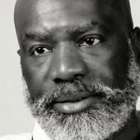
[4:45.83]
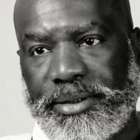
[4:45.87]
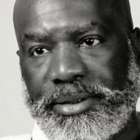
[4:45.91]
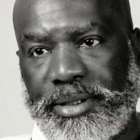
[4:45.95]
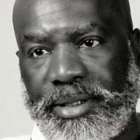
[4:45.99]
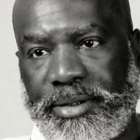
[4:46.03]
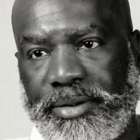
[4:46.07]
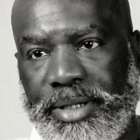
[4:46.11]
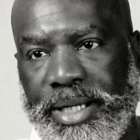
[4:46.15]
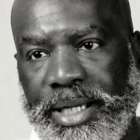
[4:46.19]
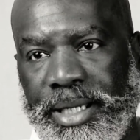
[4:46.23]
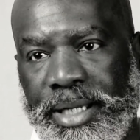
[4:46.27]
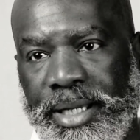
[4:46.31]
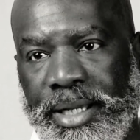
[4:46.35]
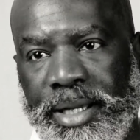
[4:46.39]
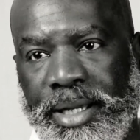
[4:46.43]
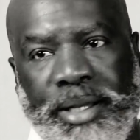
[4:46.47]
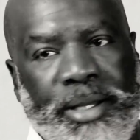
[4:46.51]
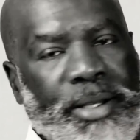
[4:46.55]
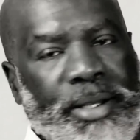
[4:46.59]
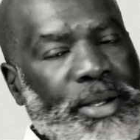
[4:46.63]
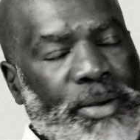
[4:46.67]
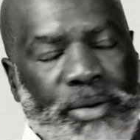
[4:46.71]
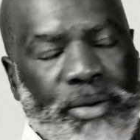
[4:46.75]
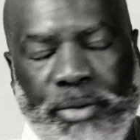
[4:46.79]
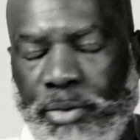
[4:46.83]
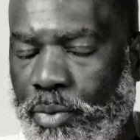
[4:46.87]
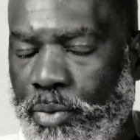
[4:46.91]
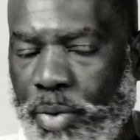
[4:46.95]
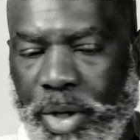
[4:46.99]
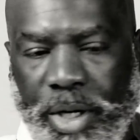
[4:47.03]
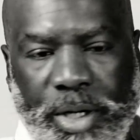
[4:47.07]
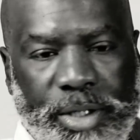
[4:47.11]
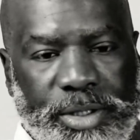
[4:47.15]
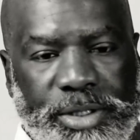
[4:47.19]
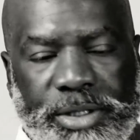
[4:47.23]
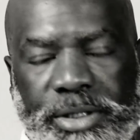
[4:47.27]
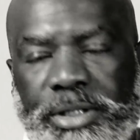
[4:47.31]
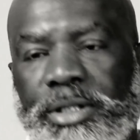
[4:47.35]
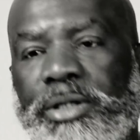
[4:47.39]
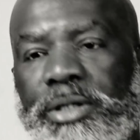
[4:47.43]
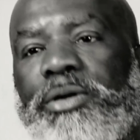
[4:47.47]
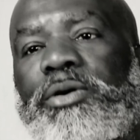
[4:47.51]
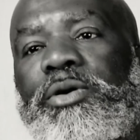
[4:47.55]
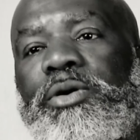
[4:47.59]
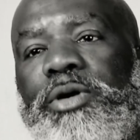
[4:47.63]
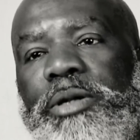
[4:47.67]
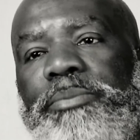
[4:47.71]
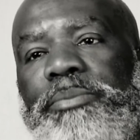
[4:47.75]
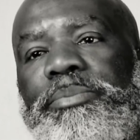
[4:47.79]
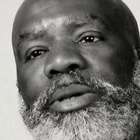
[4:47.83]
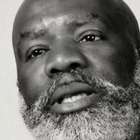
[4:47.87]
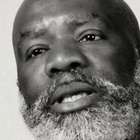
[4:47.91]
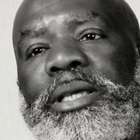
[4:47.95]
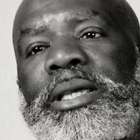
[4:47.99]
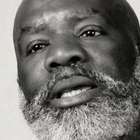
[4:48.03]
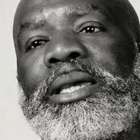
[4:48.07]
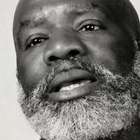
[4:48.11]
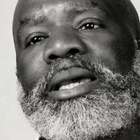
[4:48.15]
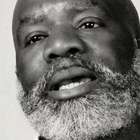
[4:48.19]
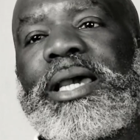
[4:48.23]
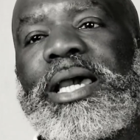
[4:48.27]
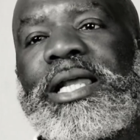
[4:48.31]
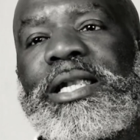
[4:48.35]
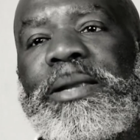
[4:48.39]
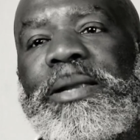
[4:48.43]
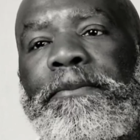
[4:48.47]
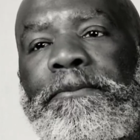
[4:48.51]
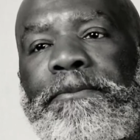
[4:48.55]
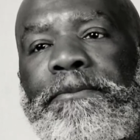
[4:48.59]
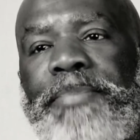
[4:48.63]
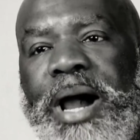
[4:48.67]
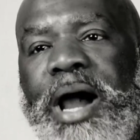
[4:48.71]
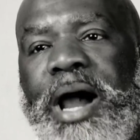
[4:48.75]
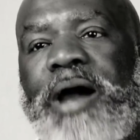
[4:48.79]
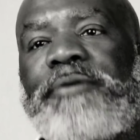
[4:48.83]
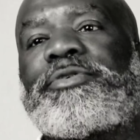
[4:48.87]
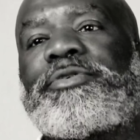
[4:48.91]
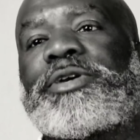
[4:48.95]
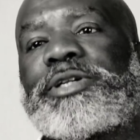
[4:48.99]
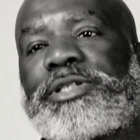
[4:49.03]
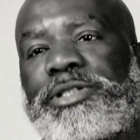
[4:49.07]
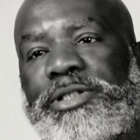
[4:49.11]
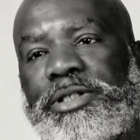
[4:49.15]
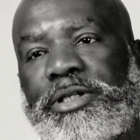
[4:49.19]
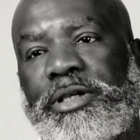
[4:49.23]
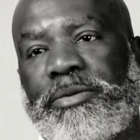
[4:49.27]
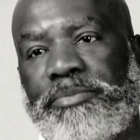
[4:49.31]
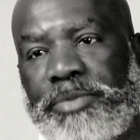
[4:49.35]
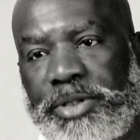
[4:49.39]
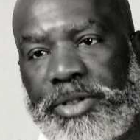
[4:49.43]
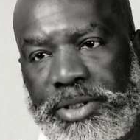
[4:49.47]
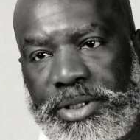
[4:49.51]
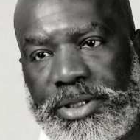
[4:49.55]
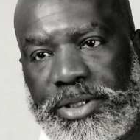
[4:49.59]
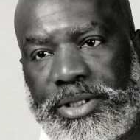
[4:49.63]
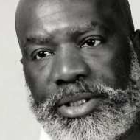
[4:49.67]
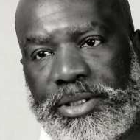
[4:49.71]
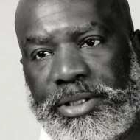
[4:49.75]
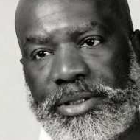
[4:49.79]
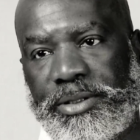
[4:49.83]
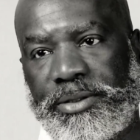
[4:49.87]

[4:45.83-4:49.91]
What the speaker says: all right, we are still going to be an impoverished community.